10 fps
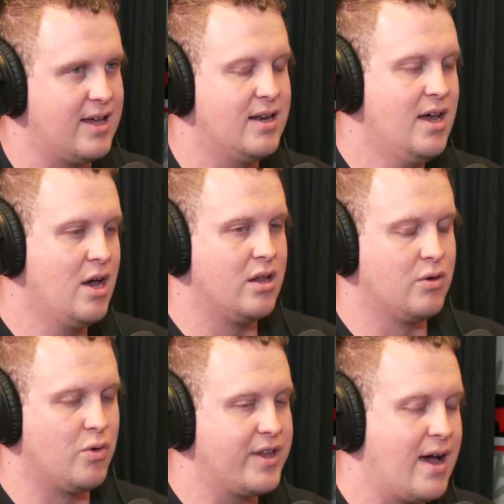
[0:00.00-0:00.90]
And
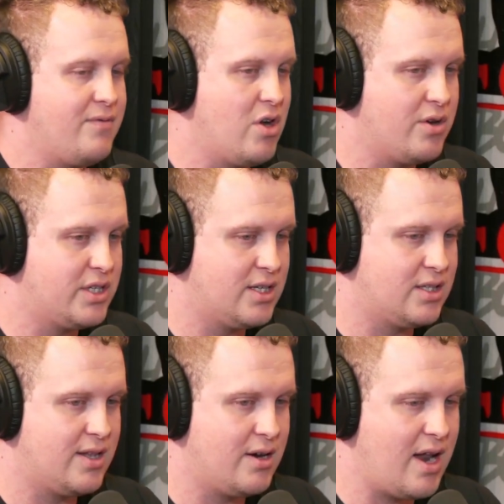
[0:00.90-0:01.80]
the one thing I've noticed
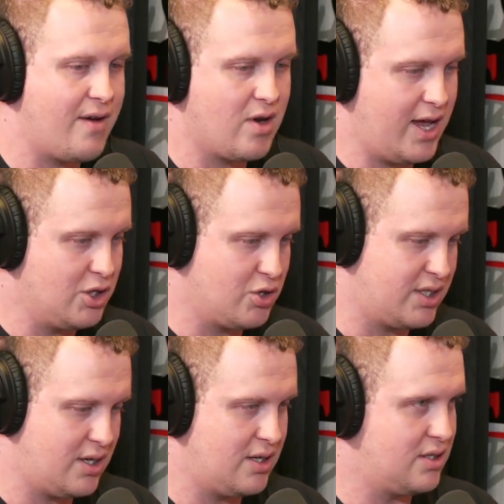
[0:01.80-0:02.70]
is they're never
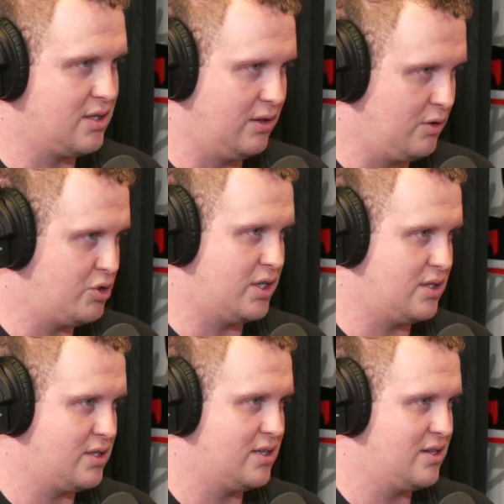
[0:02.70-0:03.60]
interested in
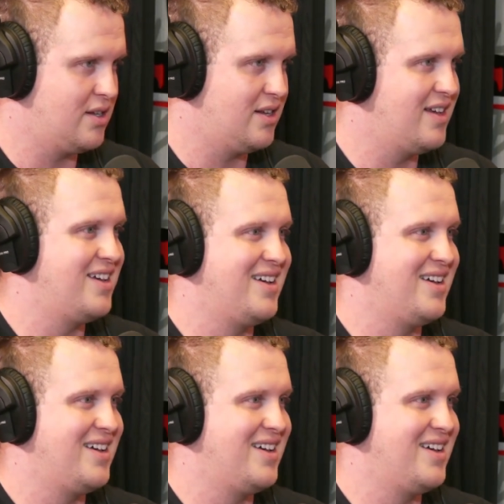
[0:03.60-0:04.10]
solutions. Yeah.